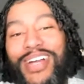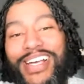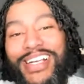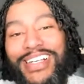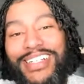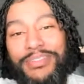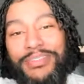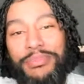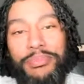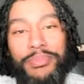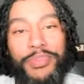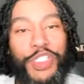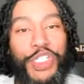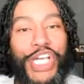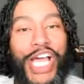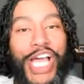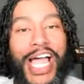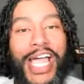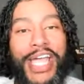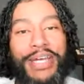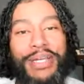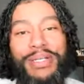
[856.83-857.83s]
Oh, that's
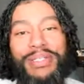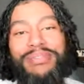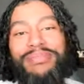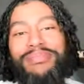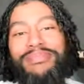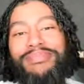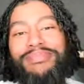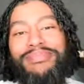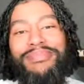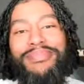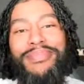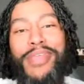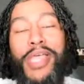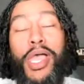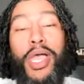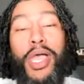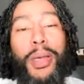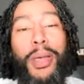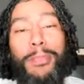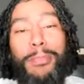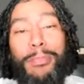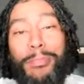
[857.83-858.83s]
right. China,
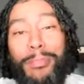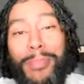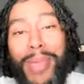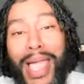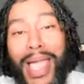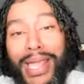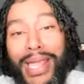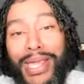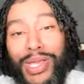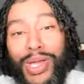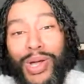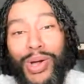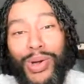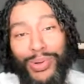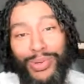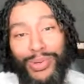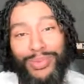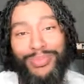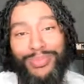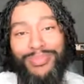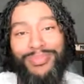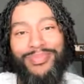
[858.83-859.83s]

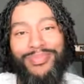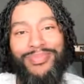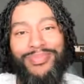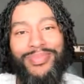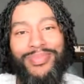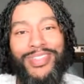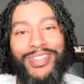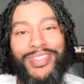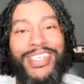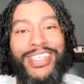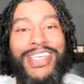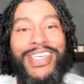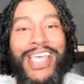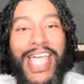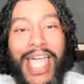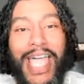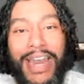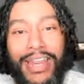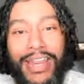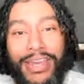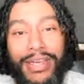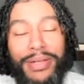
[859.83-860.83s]
Mexico,
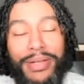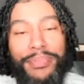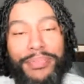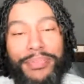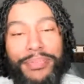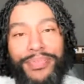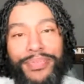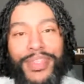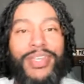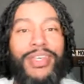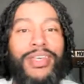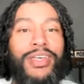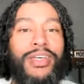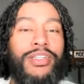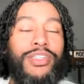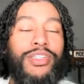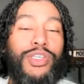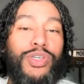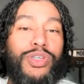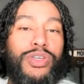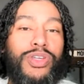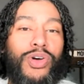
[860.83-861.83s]
Canada.
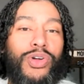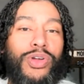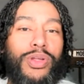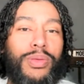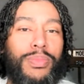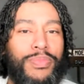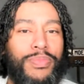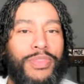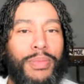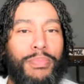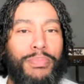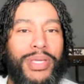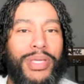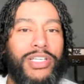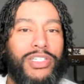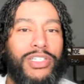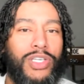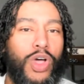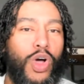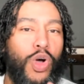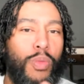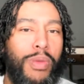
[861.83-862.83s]
Do you know the
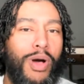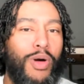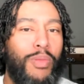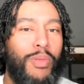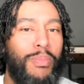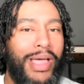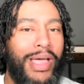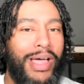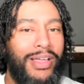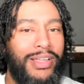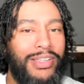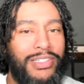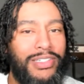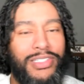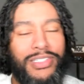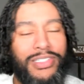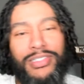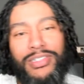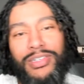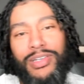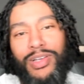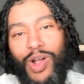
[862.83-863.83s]
biggest cobalt
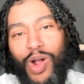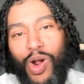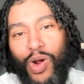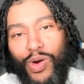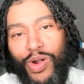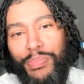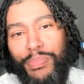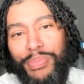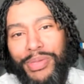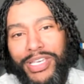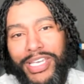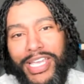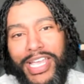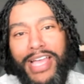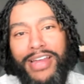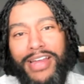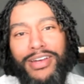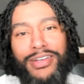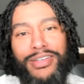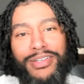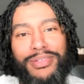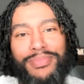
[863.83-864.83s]
mountains are up
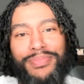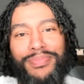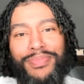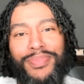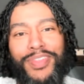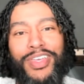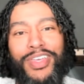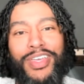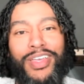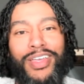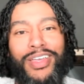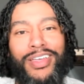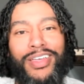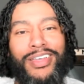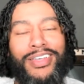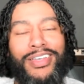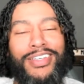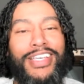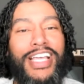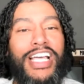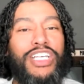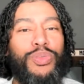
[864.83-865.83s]
in Canada?
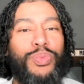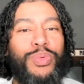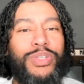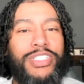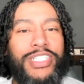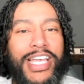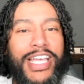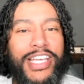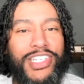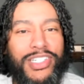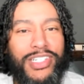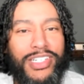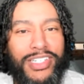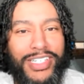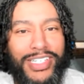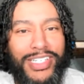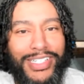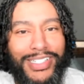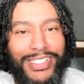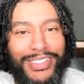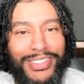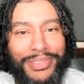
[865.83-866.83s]
Guess what
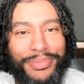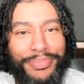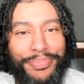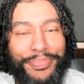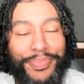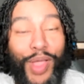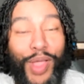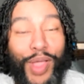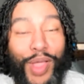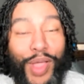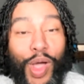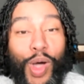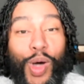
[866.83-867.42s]
Tesla needs?